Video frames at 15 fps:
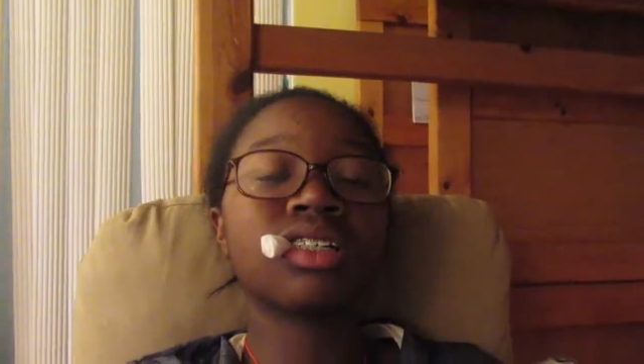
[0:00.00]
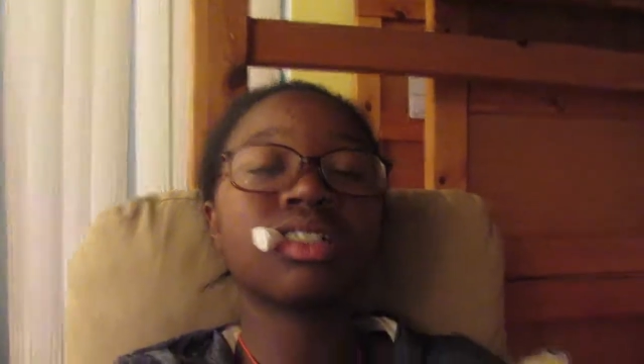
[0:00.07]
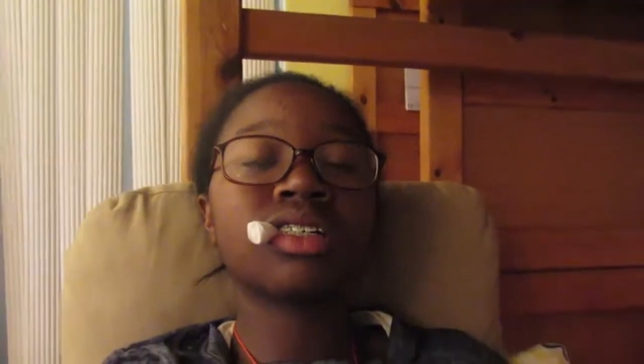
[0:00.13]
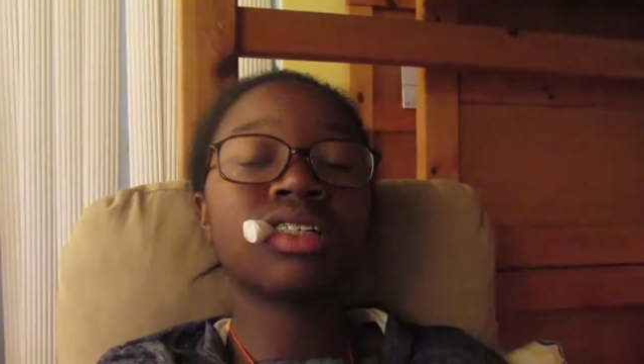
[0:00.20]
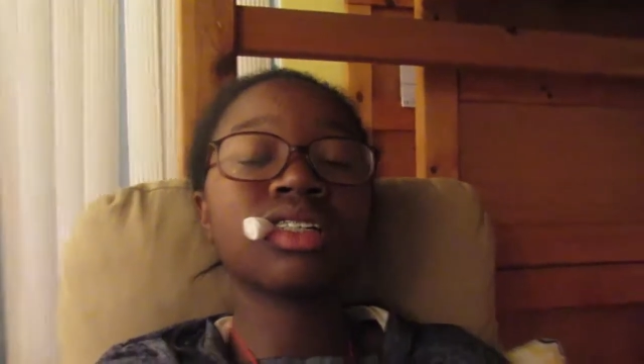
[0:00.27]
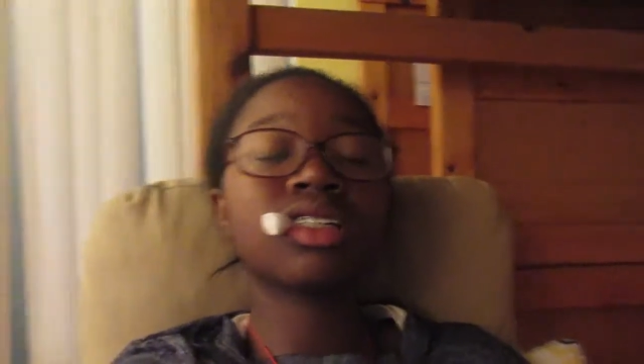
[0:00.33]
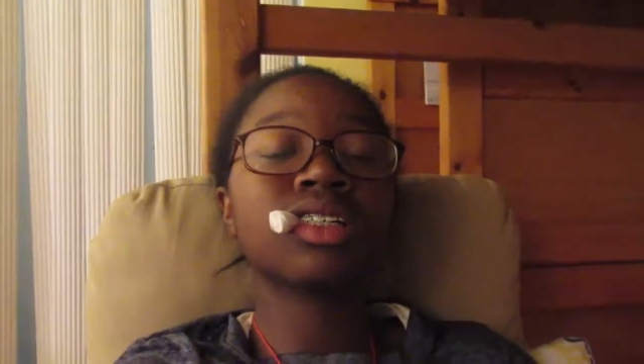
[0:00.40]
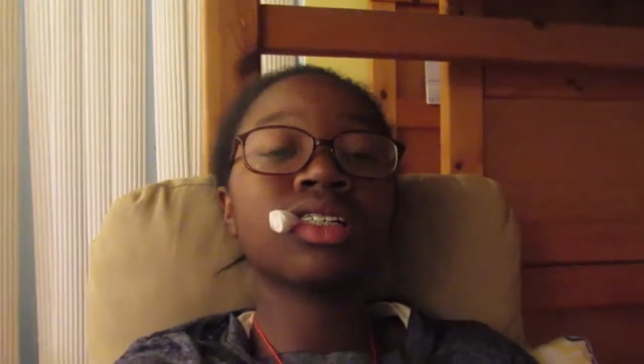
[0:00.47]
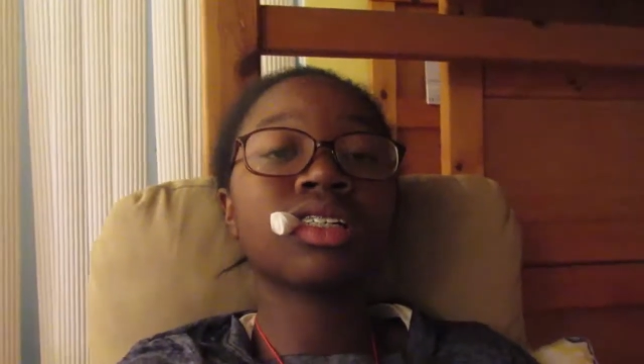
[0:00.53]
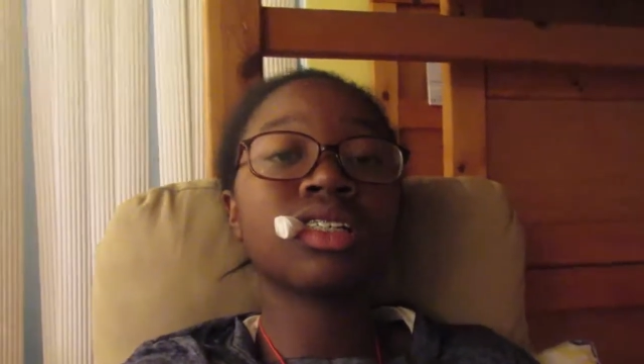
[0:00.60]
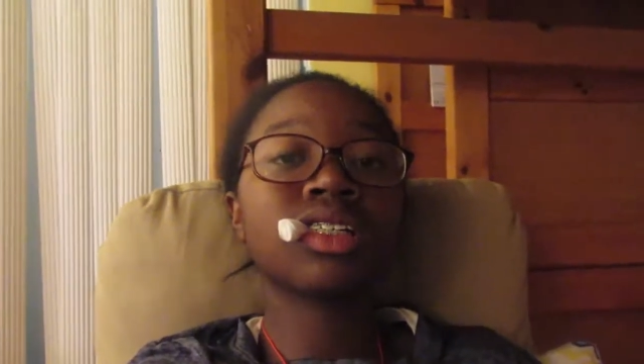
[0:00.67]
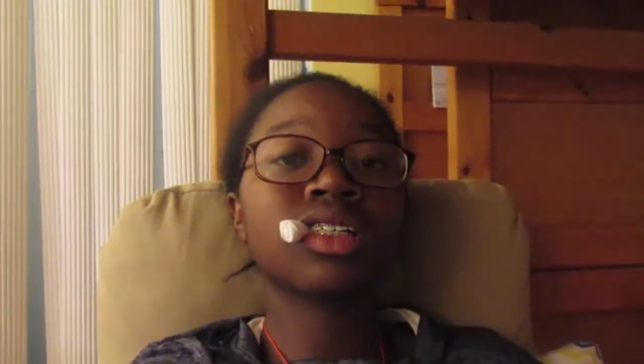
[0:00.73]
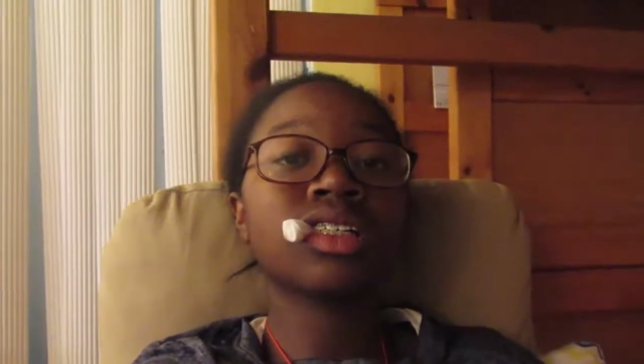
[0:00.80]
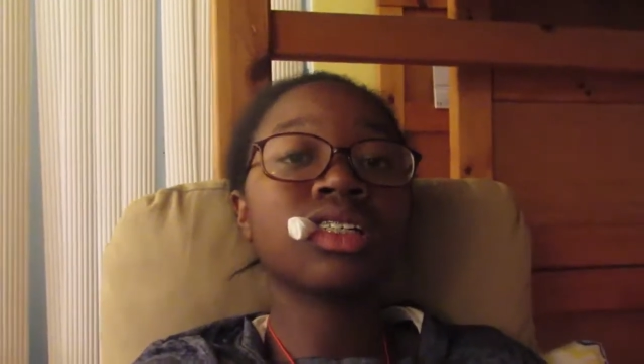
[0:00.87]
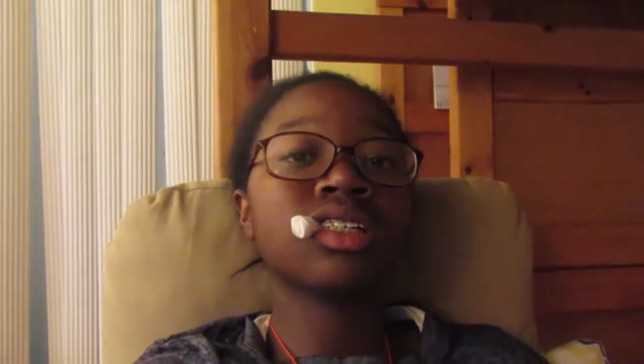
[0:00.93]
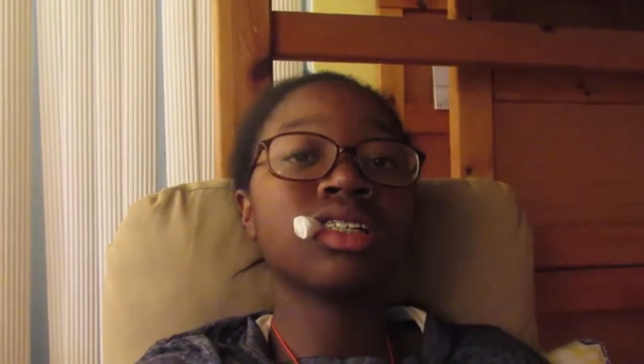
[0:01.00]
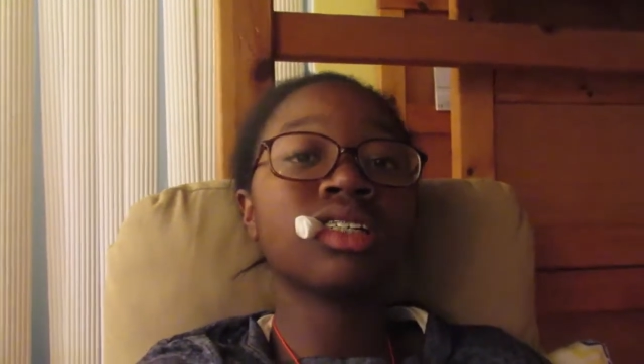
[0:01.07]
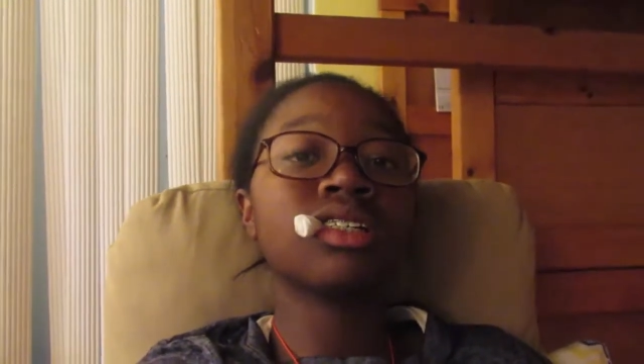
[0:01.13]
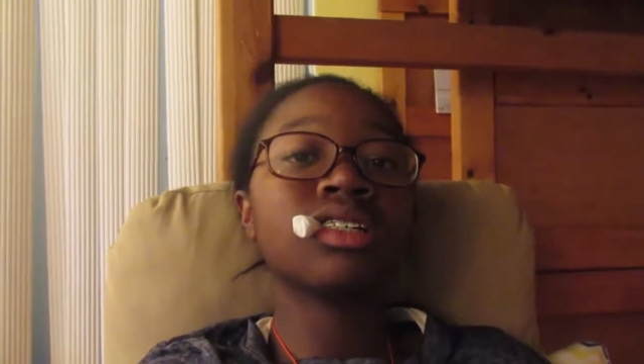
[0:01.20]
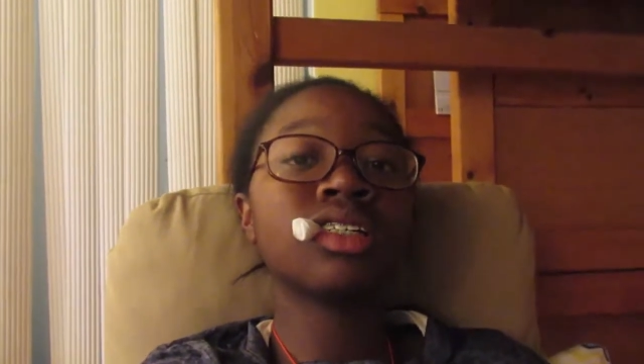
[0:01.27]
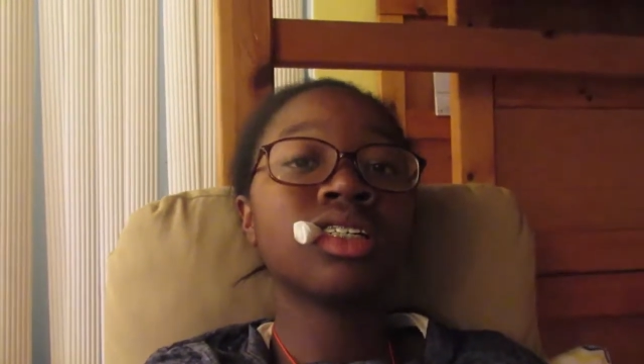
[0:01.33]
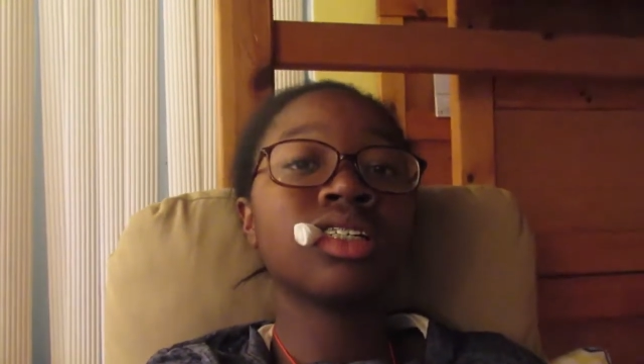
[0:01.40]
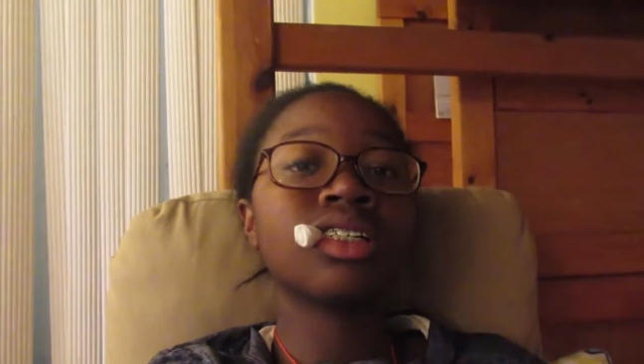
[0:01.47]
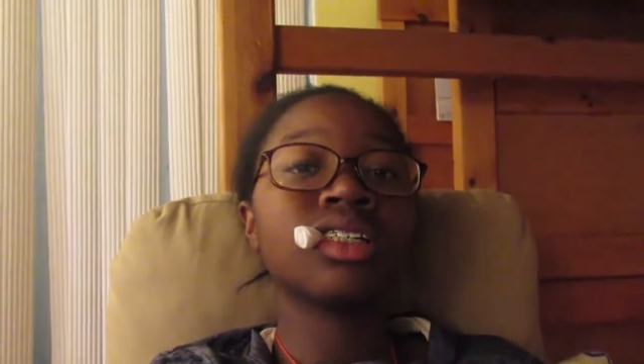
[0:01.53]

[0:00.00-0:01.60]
for a little bit. So,